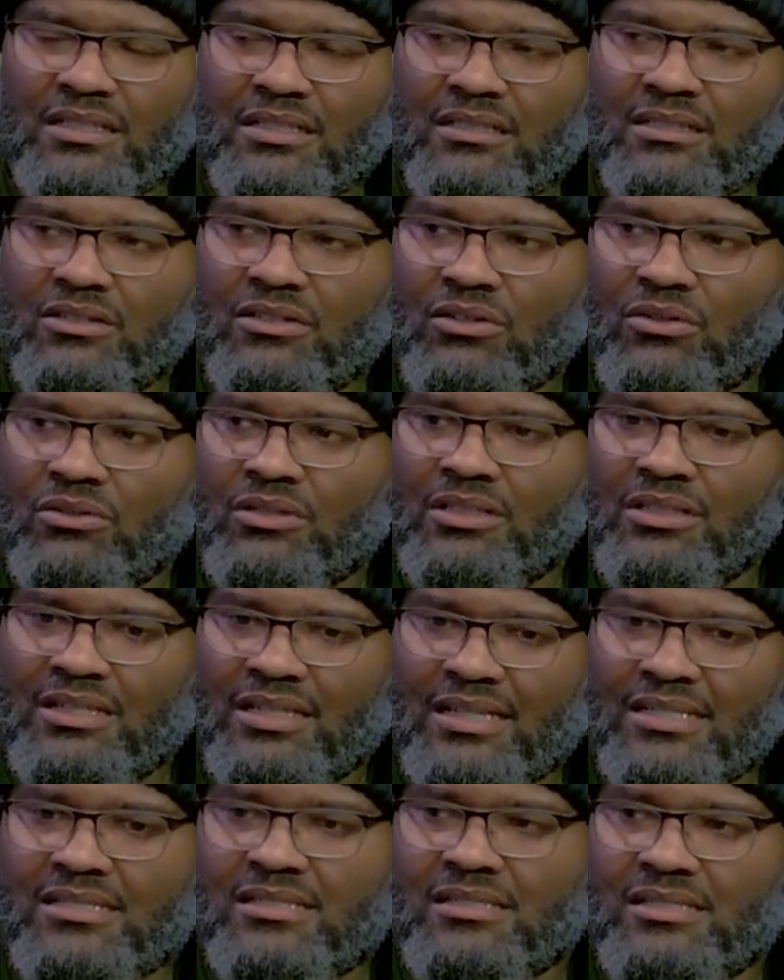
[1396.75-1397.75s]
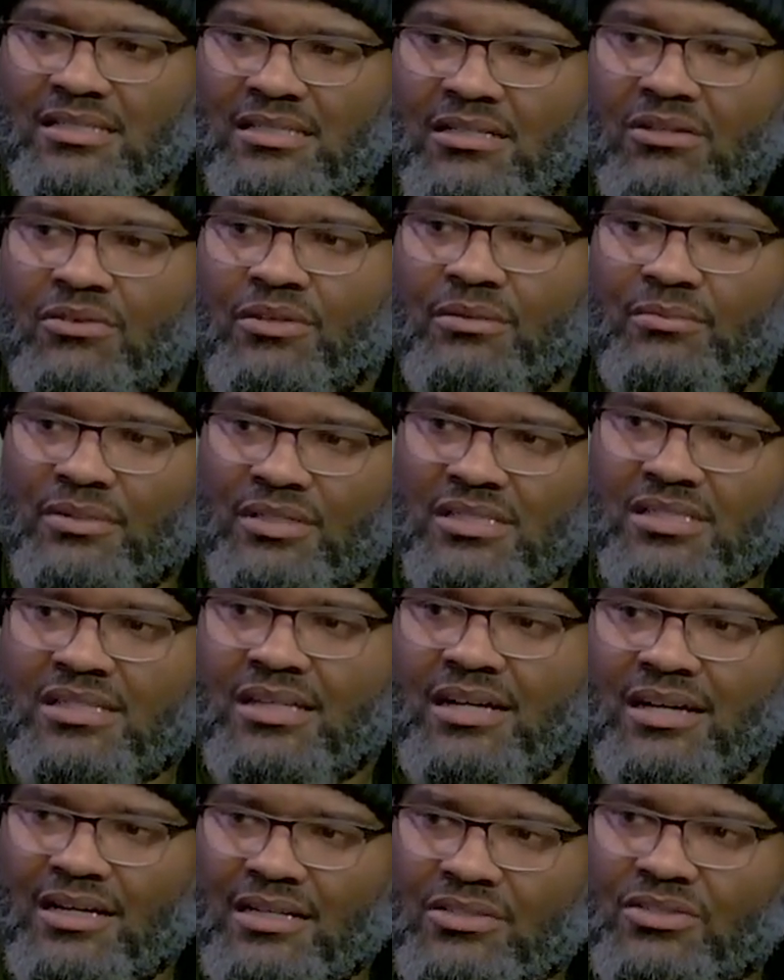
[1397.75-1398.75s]
ego the necessary
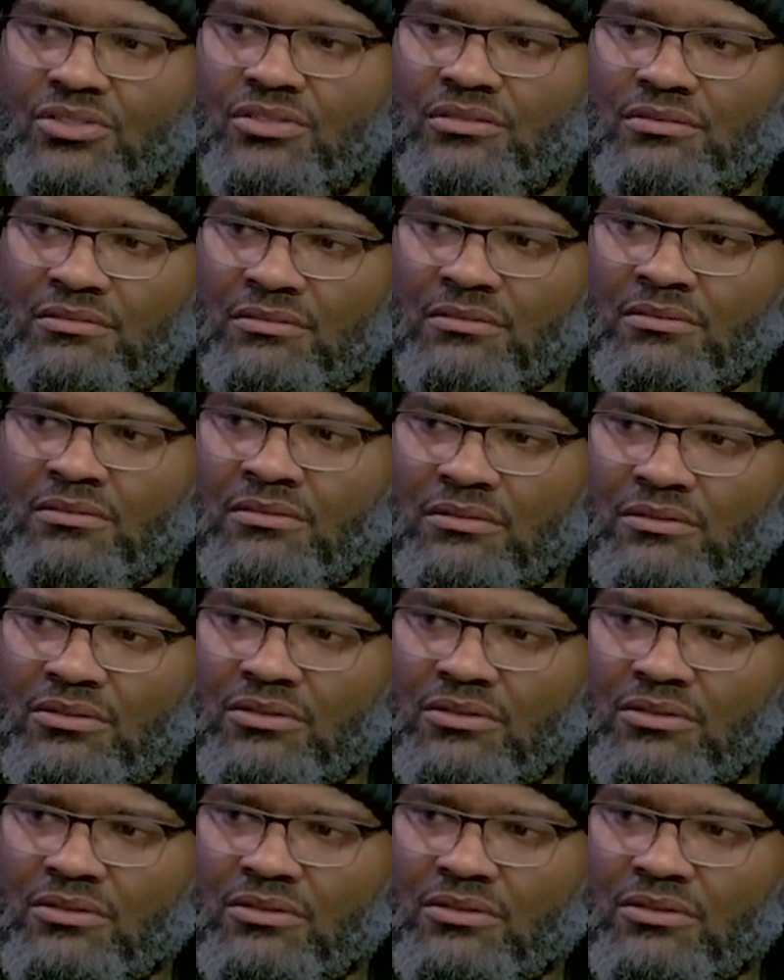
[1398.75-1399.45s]
massage. Mm.